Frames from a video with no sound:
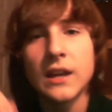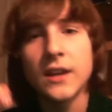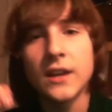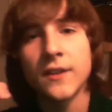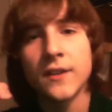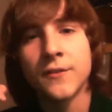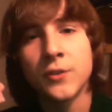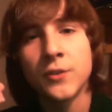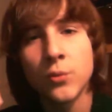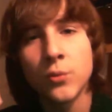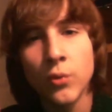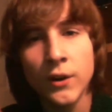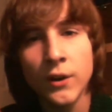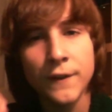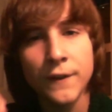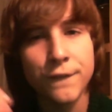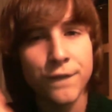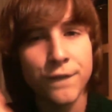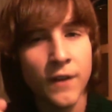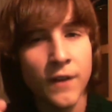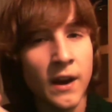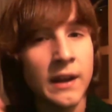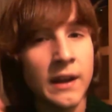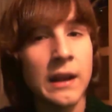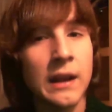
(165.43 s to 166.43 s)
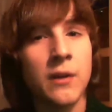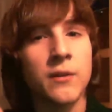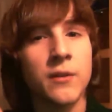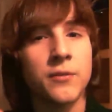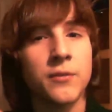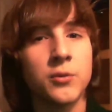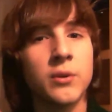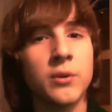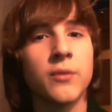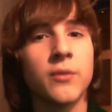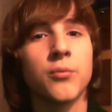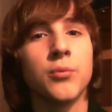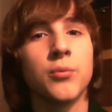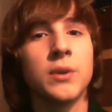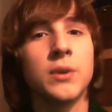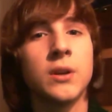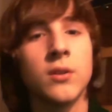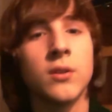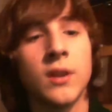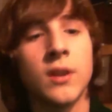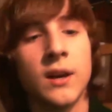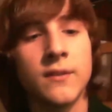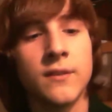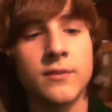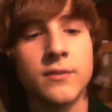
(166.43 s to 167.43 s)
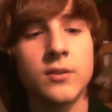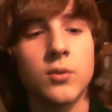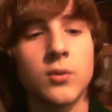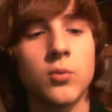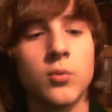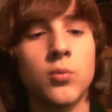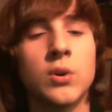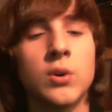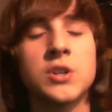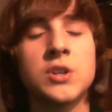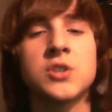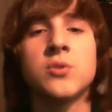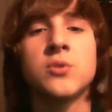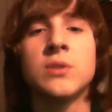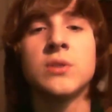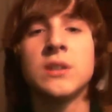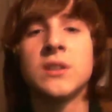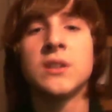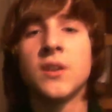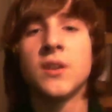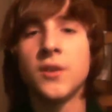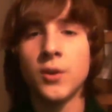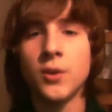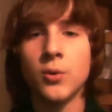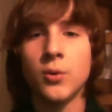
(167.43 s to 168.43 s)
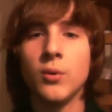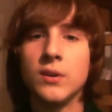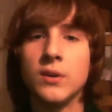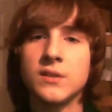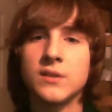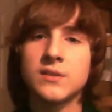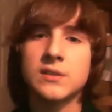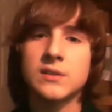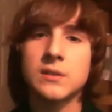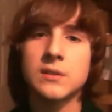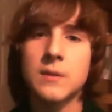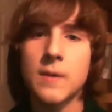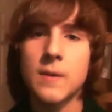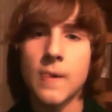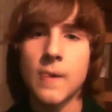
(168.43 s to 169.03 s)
If you want to find out if you have real love, what you need to do is,